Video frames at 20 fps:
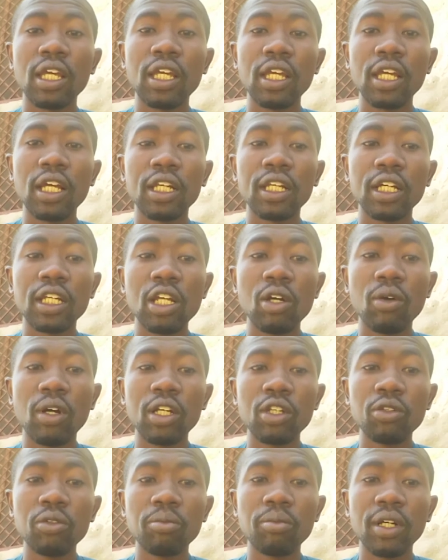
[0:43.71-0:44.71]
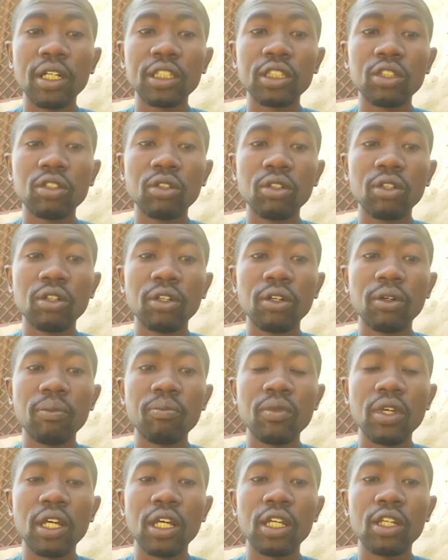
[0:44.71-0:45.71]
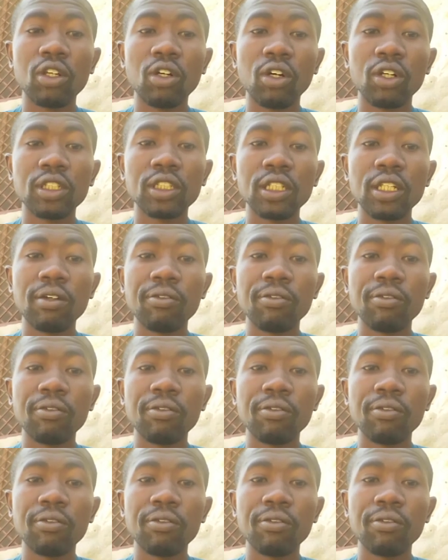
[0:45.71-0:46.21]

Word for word: another one you must know uh,